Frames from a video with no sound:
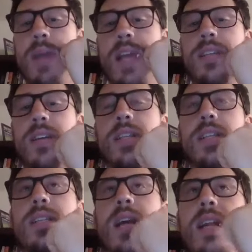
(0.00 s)
pace on
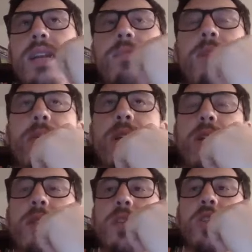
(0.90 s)
this, not maybe a
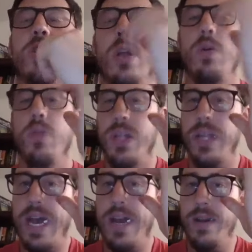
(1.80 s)
little bit slower than
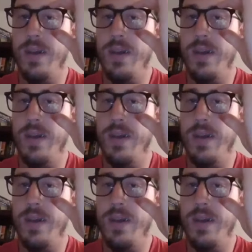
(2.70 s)
that.